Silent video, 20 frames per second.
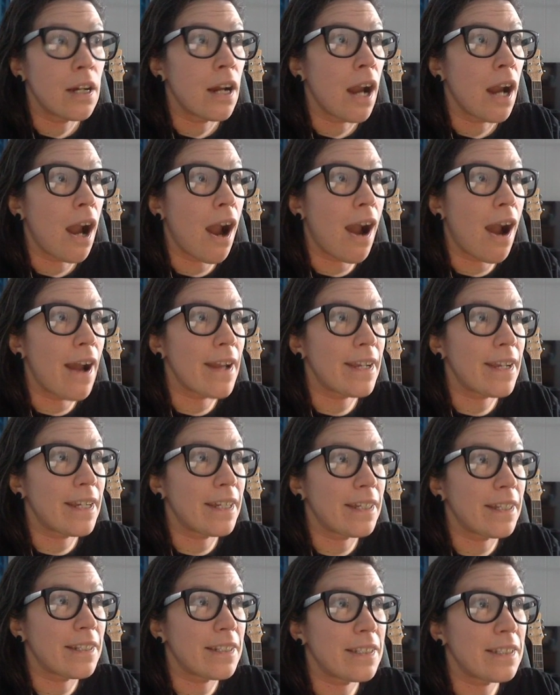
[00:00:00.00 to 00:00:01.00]
I
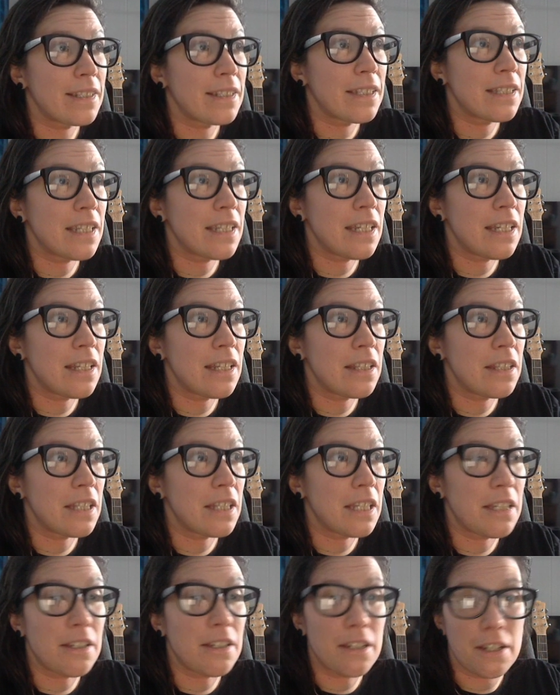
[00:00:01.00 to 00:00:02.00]
can see
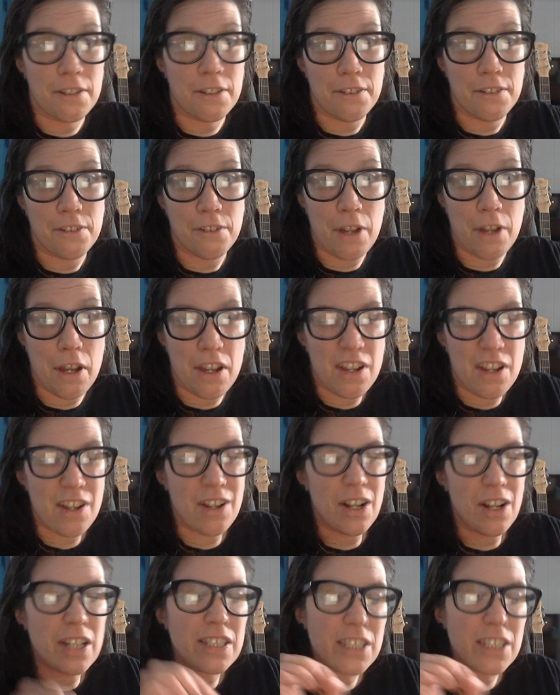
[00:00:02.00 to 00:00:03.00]

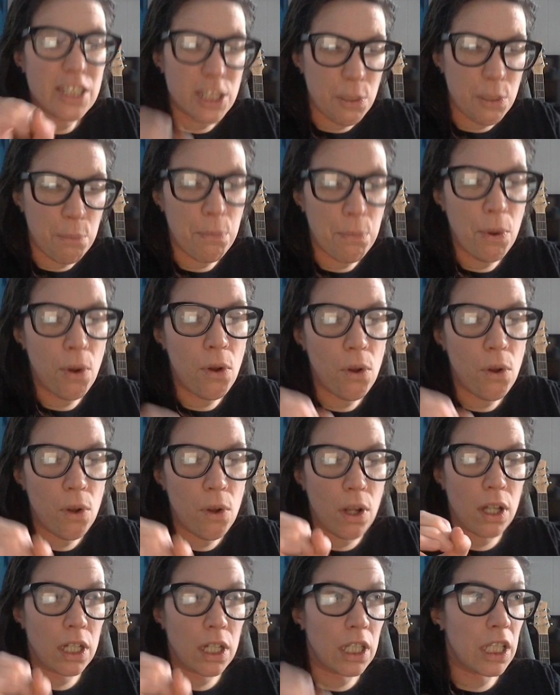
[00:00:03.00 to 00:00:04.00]
a simple,
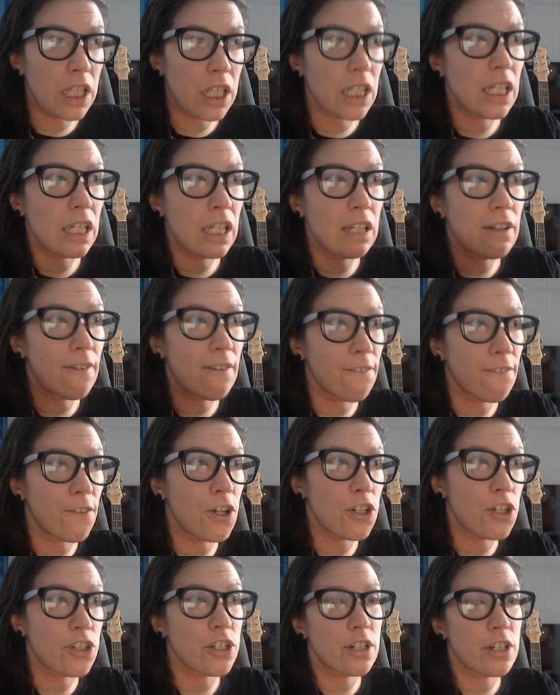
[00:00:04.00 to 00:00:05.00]
clean
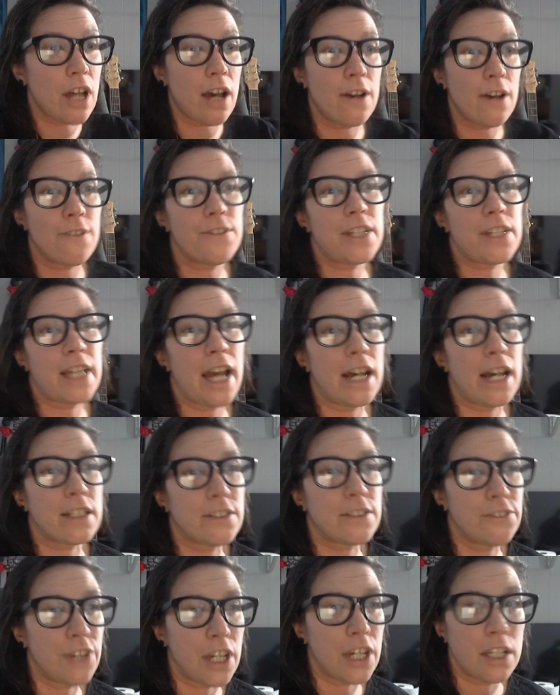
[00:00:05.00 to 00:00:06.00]
version of the cat's
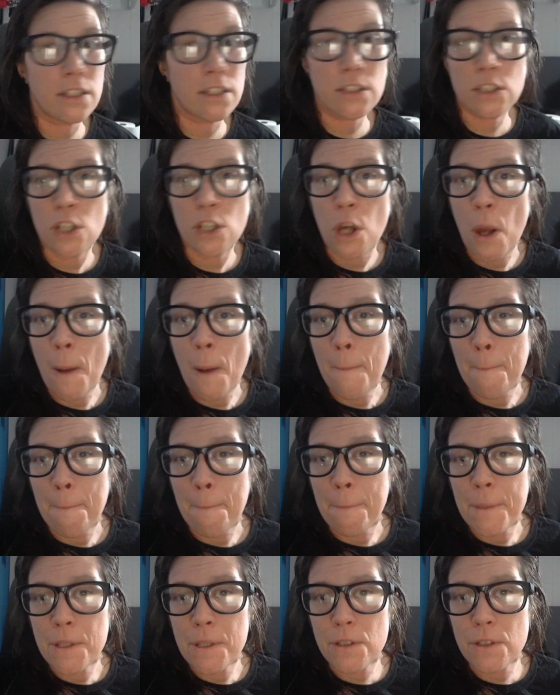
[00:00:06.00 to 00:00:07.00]
face.
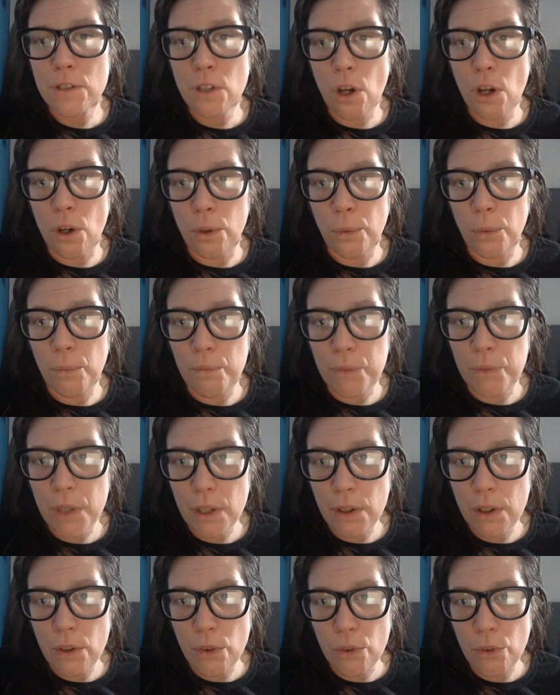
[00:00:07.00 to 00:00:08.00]
So,
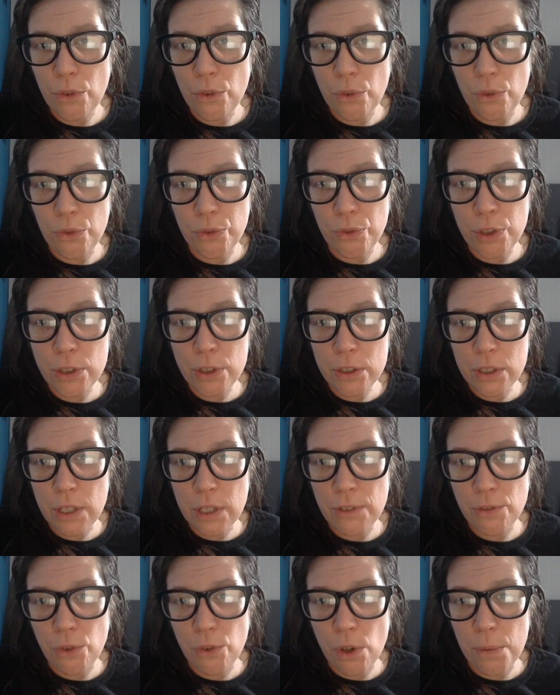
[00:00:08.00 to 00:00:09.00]
first
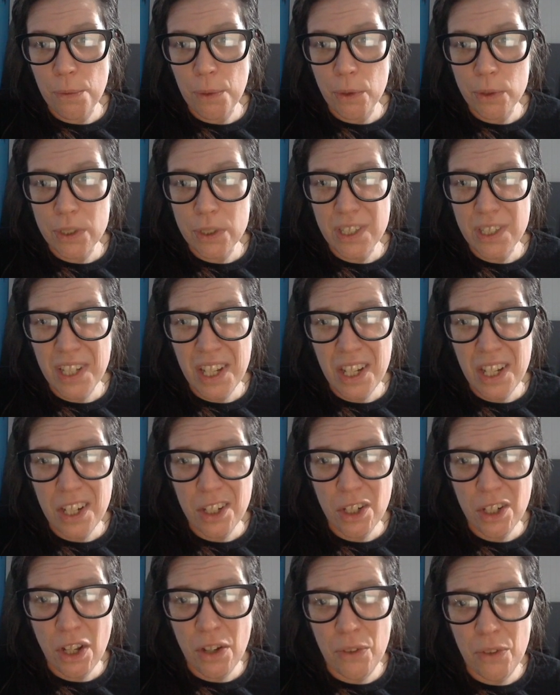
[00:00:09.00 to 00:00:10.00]
and foremost,
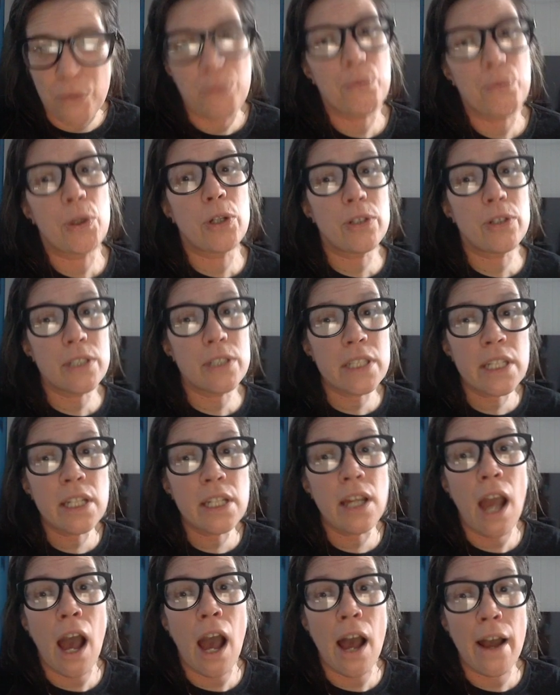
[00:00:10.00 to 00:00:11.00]
personally,
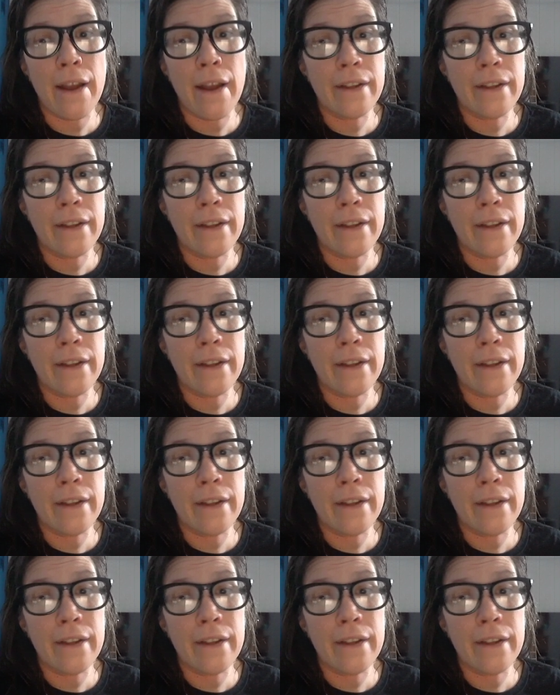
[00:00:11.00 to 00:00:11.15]
I